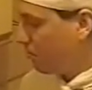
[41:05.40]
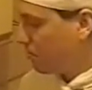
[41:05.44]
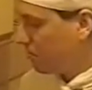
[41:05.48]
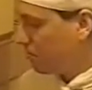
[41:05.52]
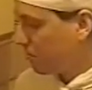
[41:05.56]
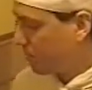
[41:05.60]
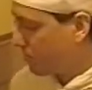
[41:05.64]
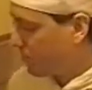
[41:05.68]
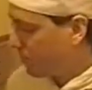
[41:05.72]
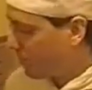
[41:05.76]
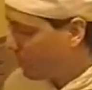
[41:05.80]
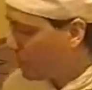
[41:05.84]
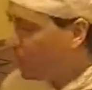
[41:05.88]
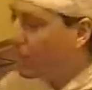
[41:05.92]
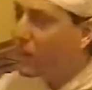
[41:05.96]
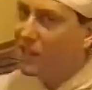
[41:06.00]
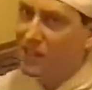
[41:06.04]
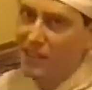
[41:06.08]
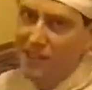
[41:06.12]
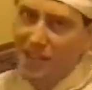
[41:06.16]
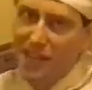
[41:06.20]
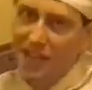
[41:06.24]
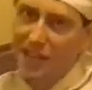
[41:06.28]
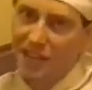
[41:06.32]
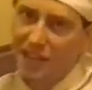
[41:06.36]
it off,
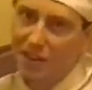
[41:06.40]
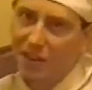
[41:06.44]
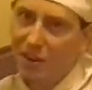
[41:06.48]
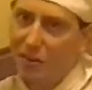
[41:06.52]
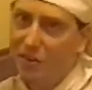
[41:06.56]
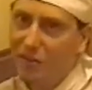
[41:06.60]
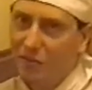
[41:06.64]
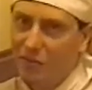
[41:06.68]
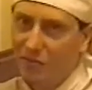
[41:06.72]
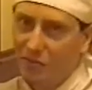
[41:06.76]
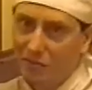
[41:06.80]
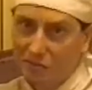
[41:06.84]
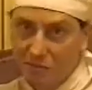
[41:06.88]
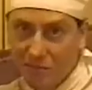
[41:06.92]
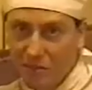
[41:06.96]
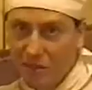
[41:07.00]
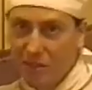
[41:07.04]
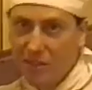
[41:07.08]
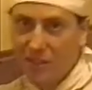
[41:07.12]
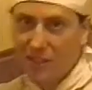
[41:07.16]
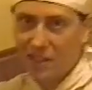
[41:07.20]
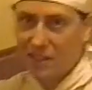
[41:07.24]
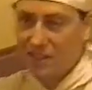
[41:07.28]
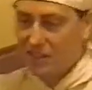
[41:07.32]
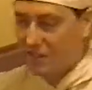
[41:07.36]
cook it too long,
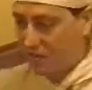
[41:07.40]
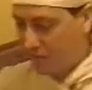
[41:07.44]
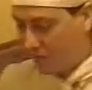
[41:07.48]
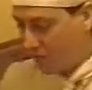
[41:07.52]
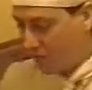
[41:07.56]
it